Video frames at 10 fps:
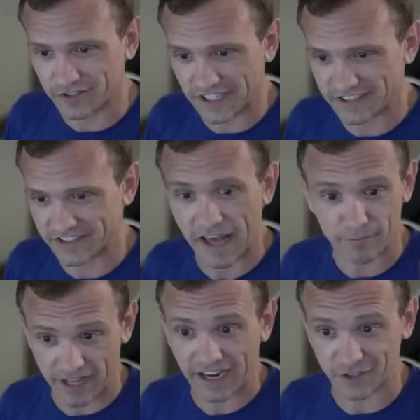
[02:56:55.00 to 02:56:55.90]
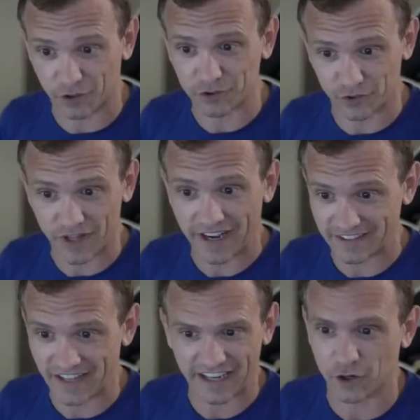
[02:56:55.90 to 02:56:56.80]
has slept, like I told you, like a
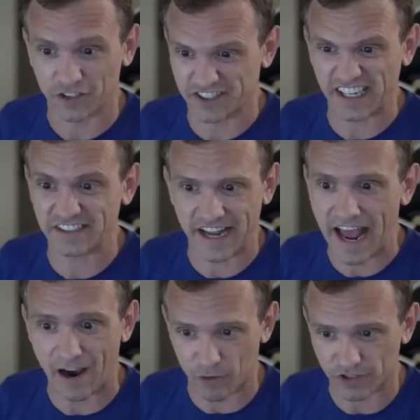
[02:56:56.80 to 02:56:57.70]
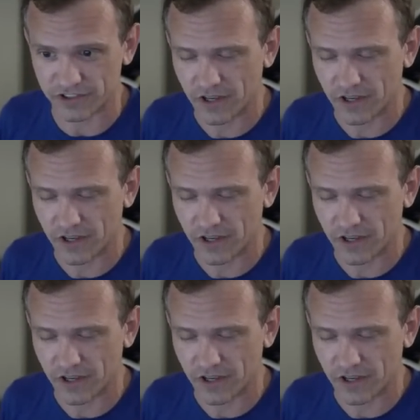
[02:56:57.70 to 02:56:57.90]
total of 60 hours.